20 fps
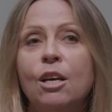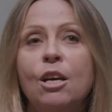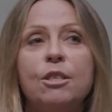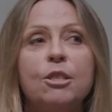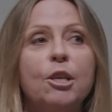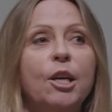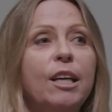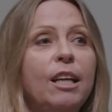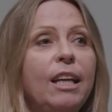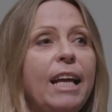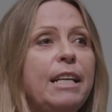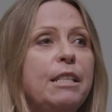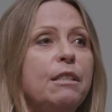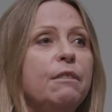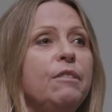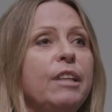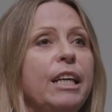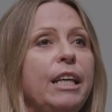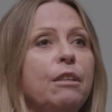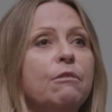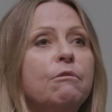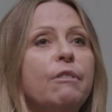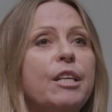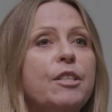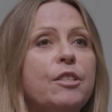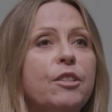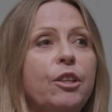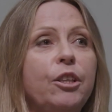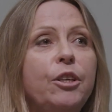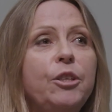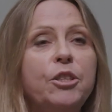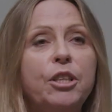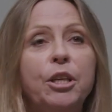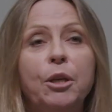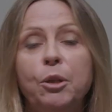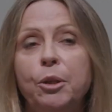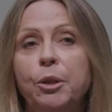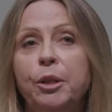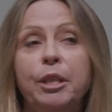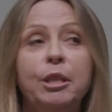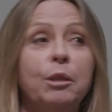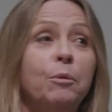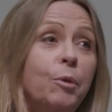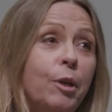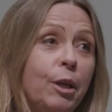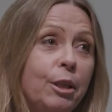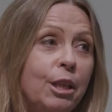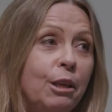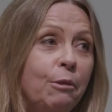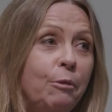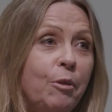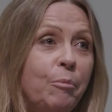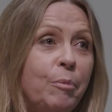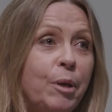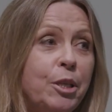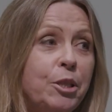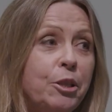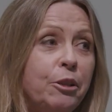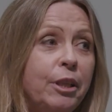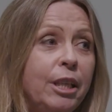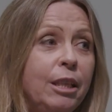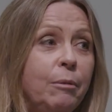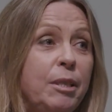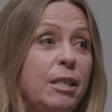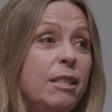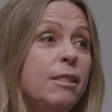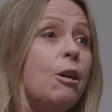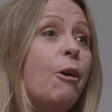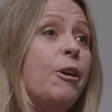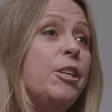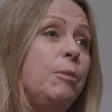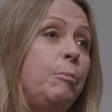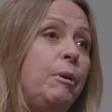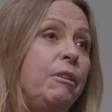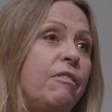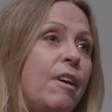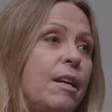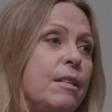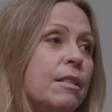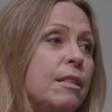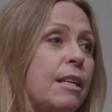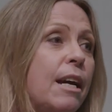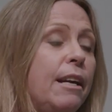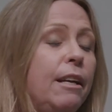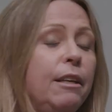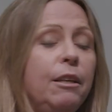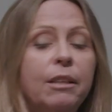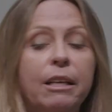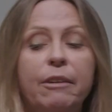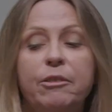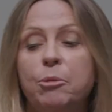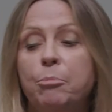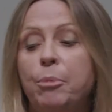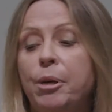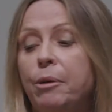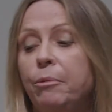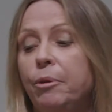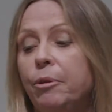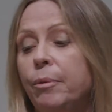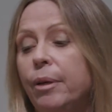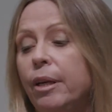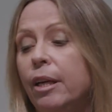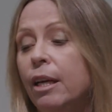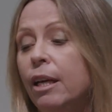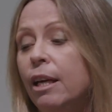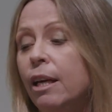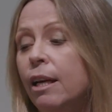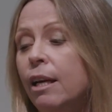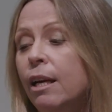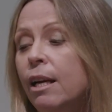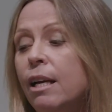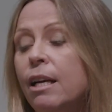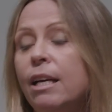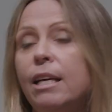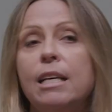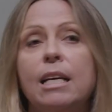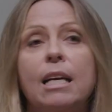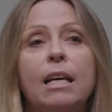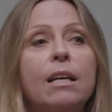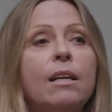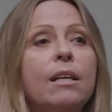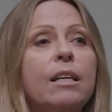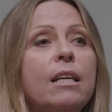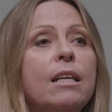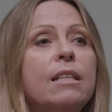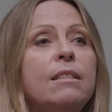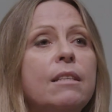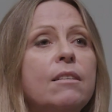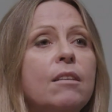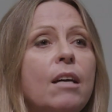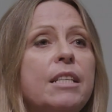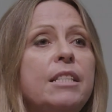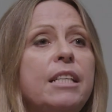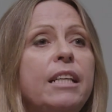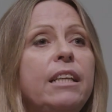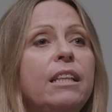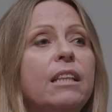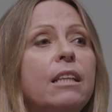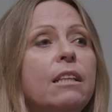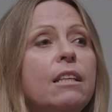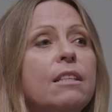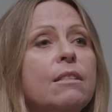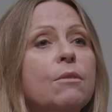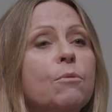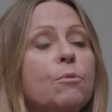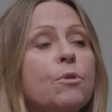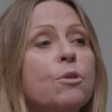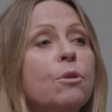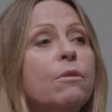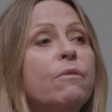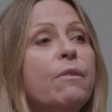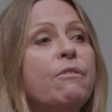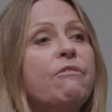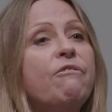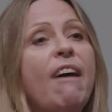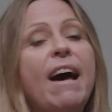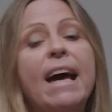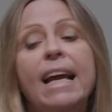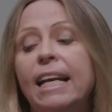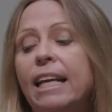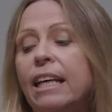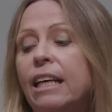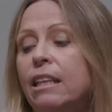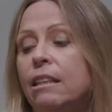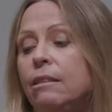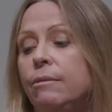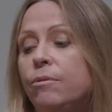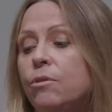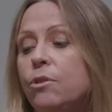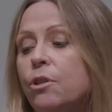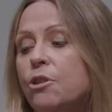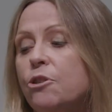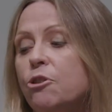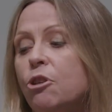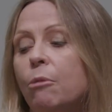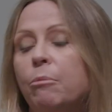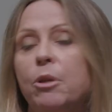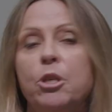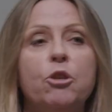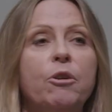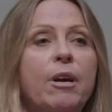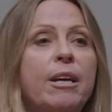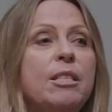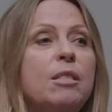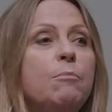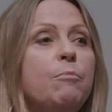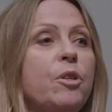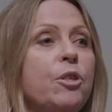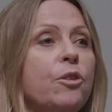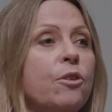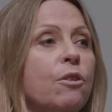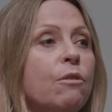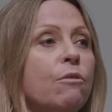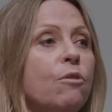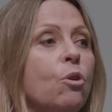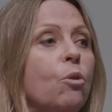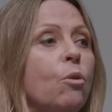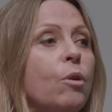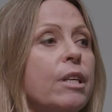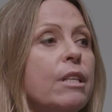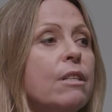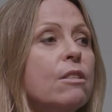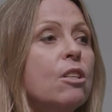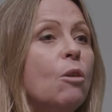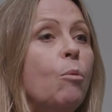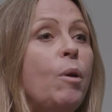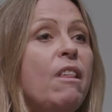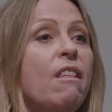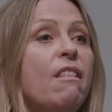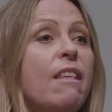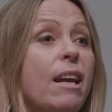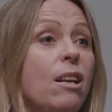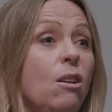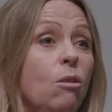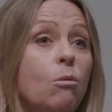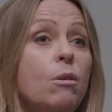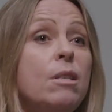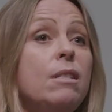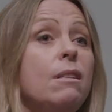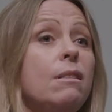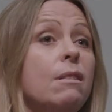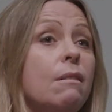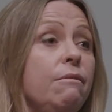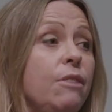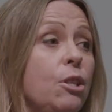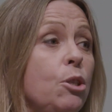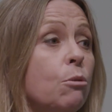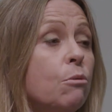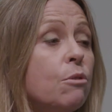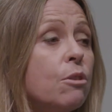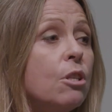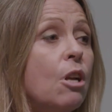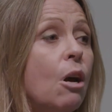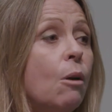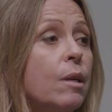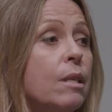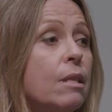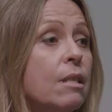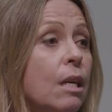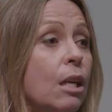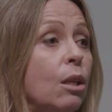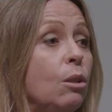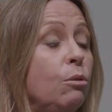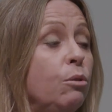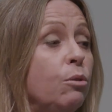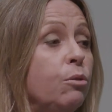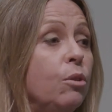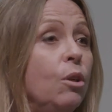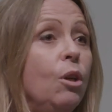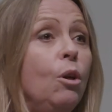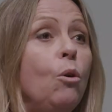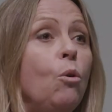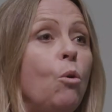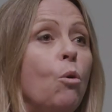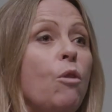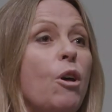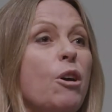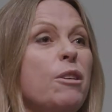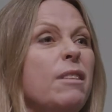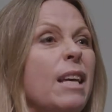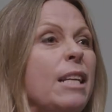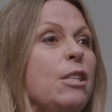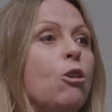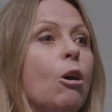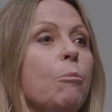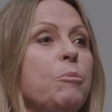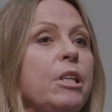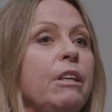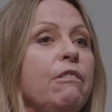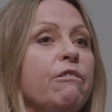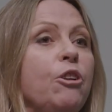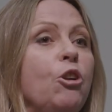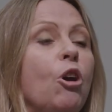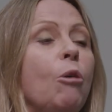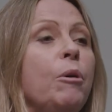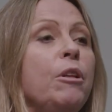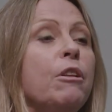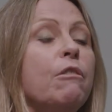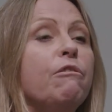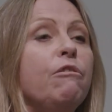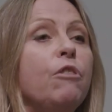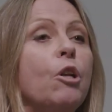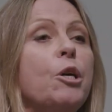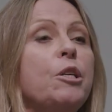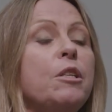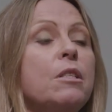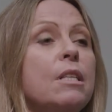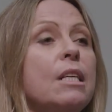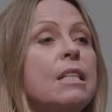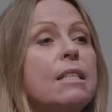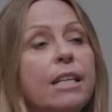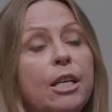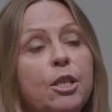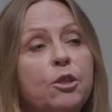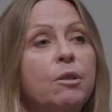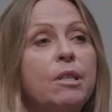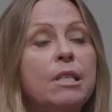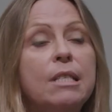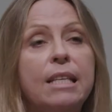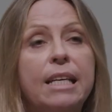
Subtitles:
So collectively, the research, including the work that we've been doing, which is going to be fascinating, you'll have to bear with me, is this idea that there's a sort of a failure to stop the transmission of noise. So whether that noise is the visual snow itself, or those entoptic phenomena, the floaters, etc.,